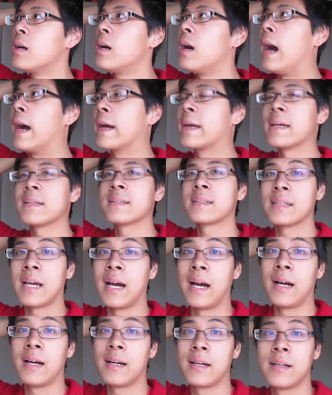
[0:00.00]
I guess
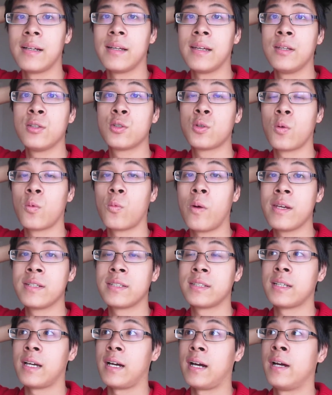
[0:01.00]
in certain
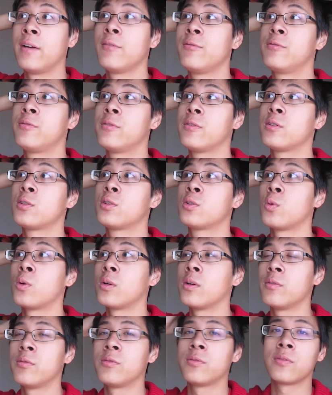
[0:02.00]
ways I've sort
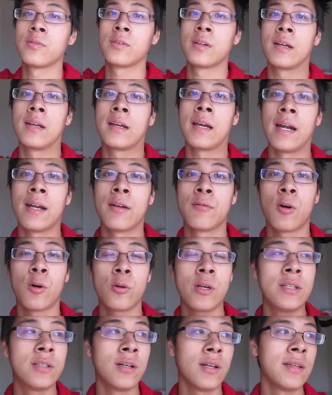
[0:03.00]
of kind of
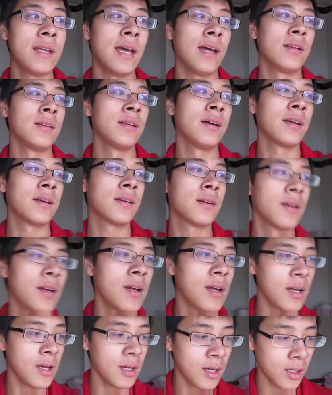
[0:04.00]
already done that. Like
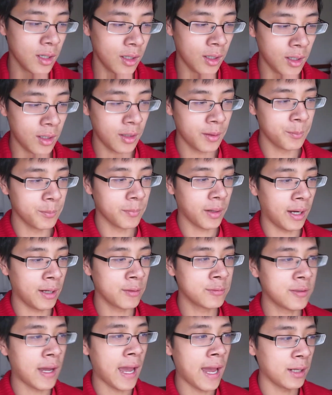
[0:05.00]

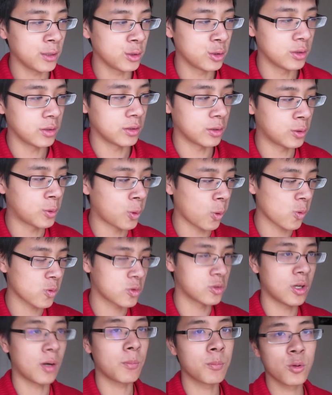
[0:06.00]
I've had girls'
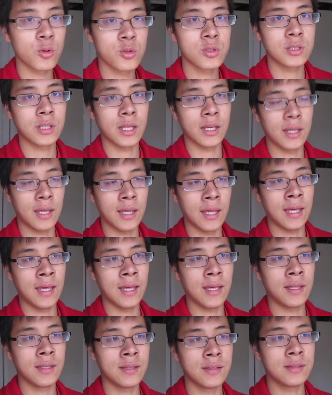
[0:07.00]
numbers
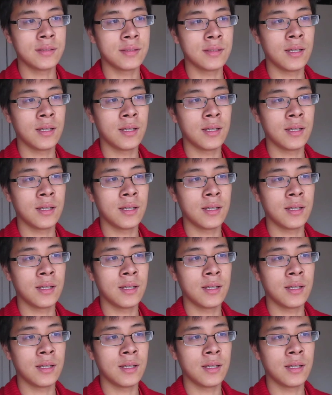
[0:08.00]
and